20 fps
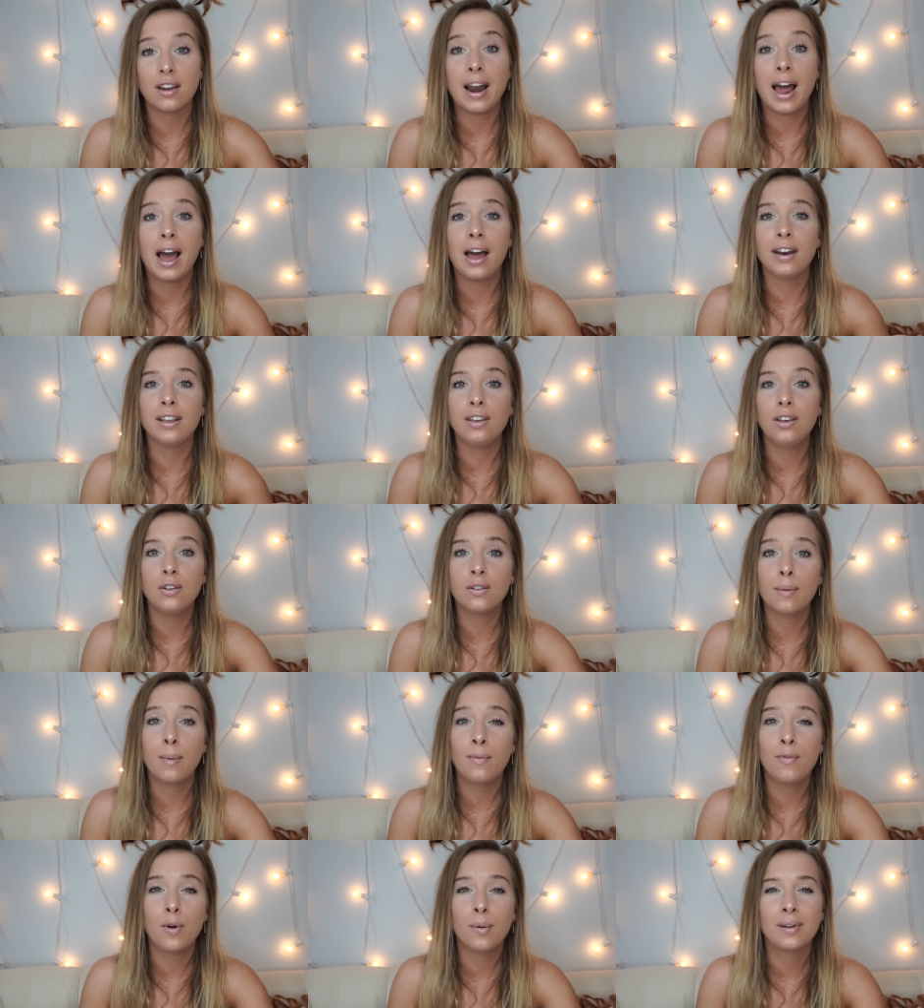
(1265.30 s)
on how to use
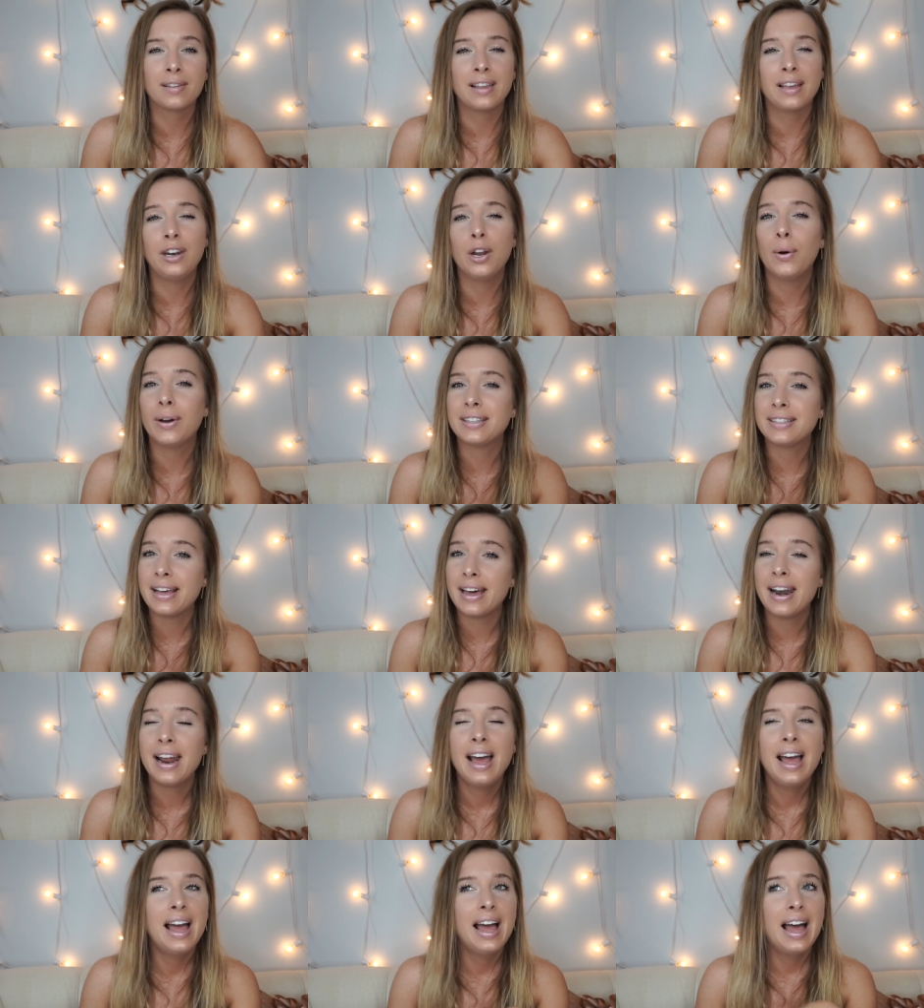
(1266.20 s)
some of them, because I know I
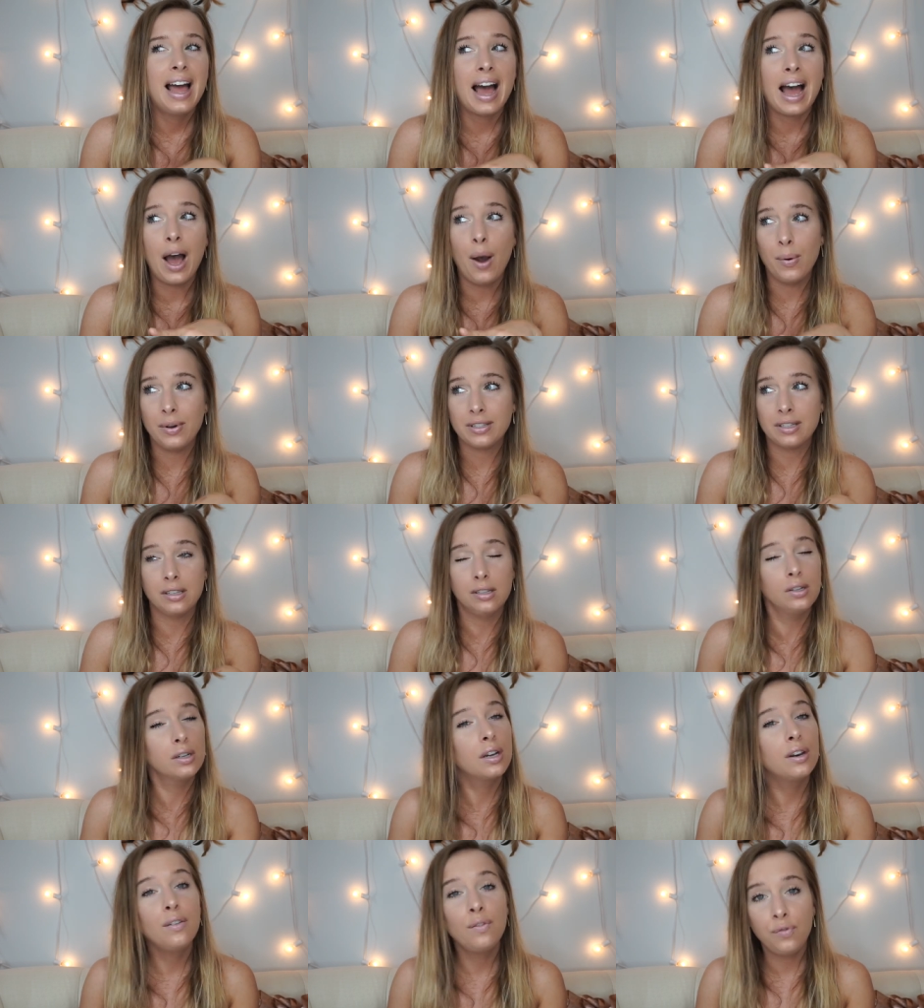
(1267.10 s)
said I was a
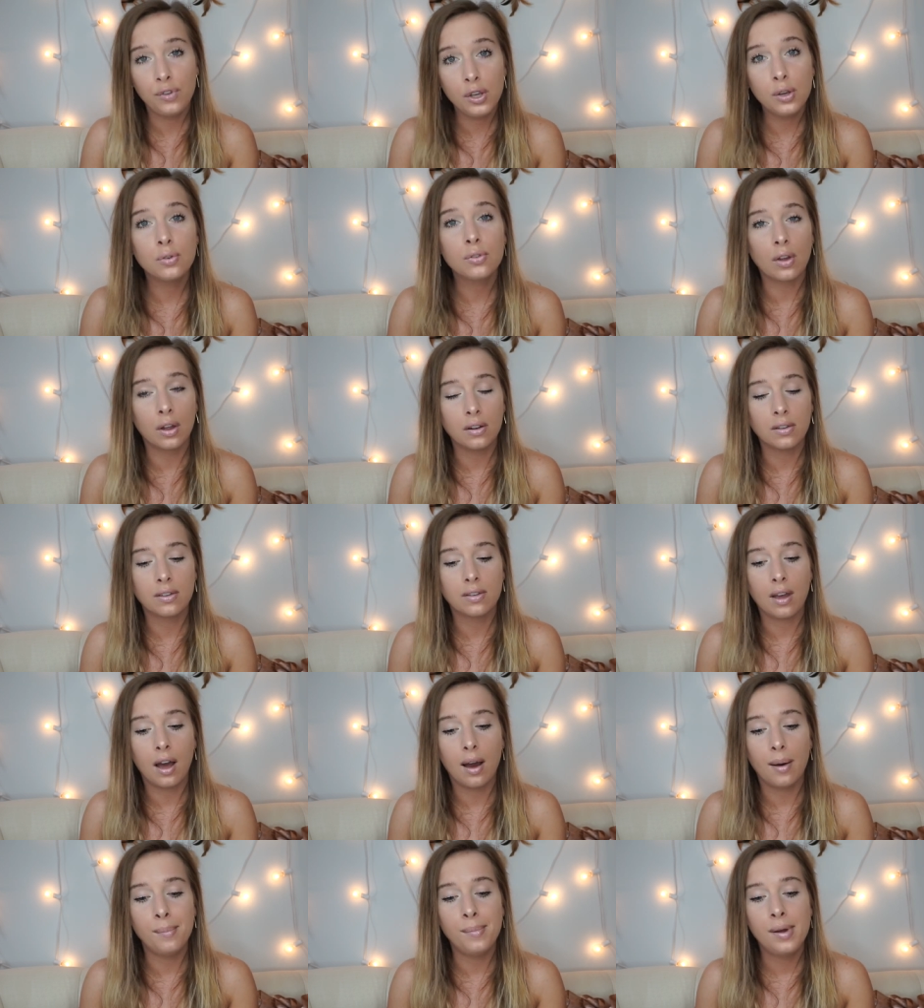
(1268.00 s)
little confused on
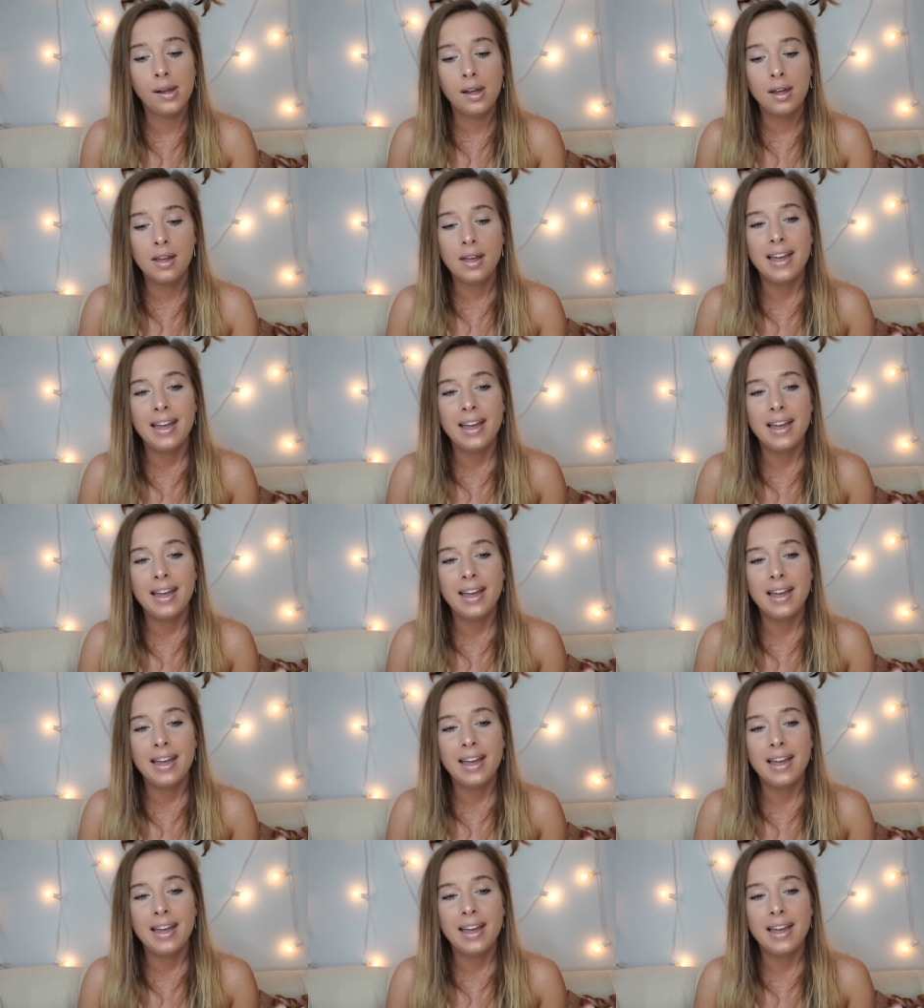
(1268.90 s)
some.